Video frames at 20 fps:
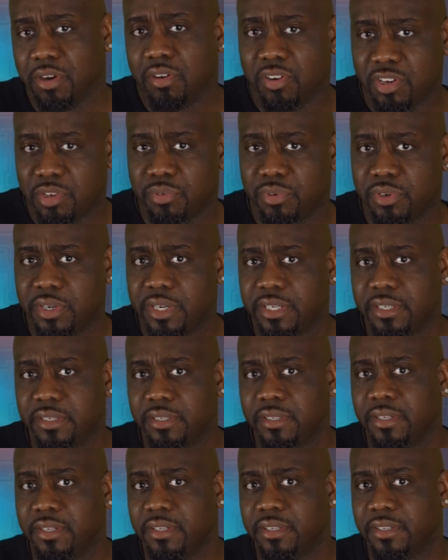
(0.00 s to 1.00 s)
only
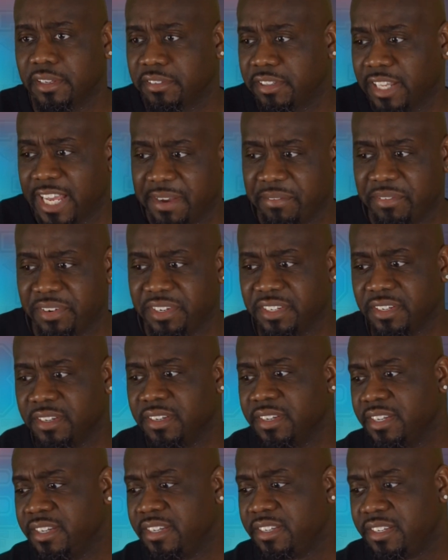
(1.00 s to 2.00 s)
one that's having to,
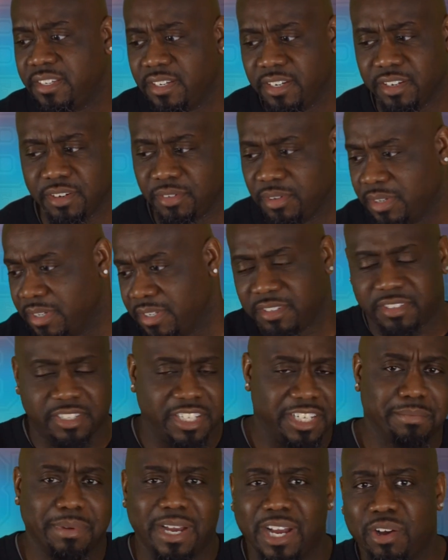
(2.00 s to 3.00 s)

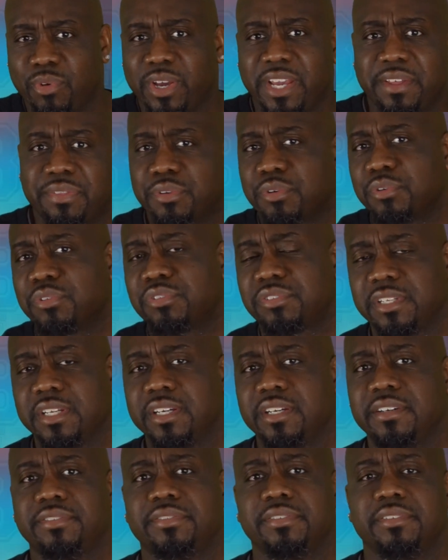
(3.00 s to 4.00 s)
see my way through
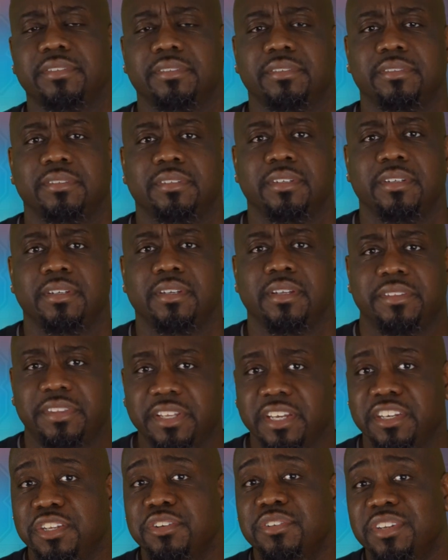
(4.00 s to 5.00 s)
stuff,
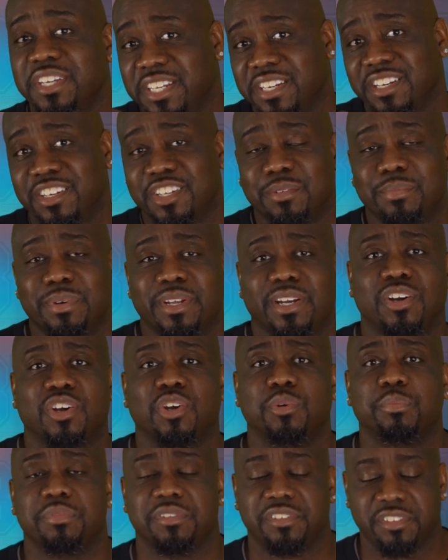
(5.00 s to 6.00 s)
then you need a little bit of
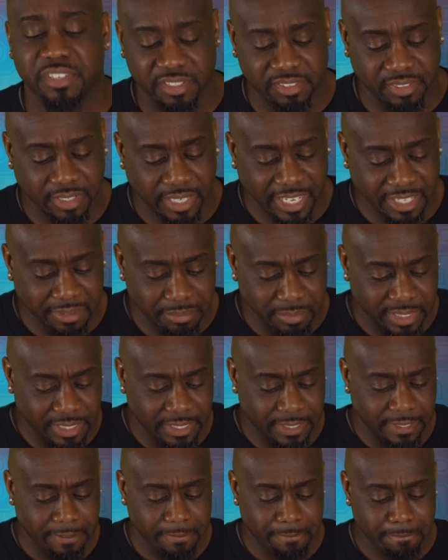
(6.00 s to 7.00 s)
hope just like
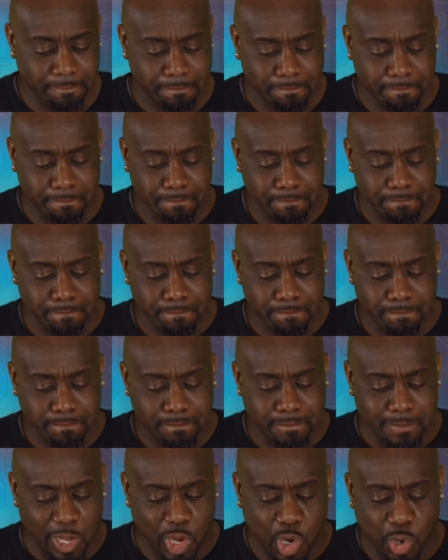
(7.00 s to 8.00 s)
me.
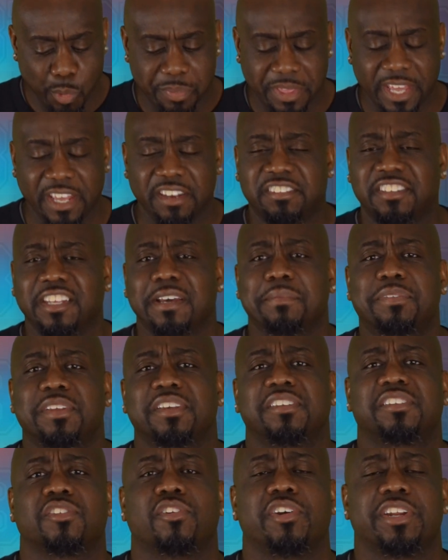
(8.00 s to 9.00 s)
Hope that
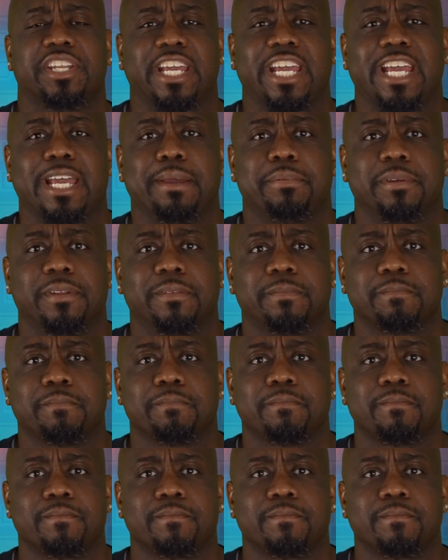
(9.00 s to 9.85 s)
something's going to happen.